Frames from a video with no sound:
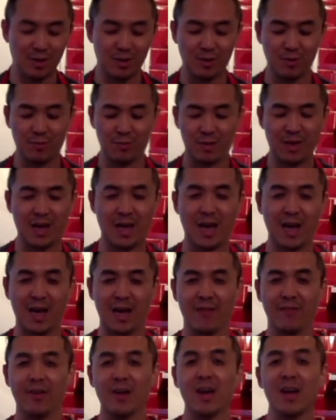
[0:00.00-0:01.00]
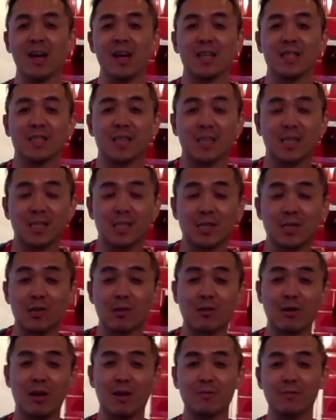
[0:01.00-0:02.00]
we have 600
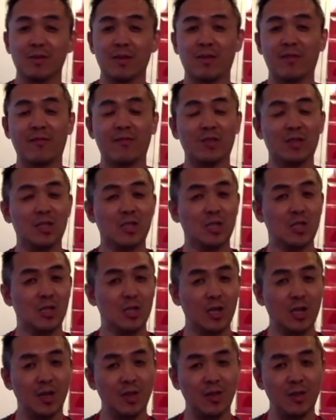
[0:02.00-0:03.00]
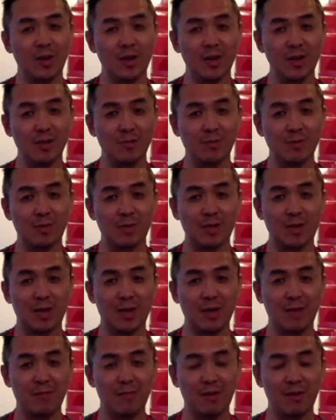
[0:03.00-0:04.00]
grams of chicken thighs, which I
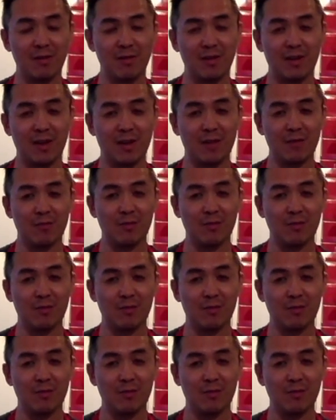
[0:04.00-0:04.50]
marinated with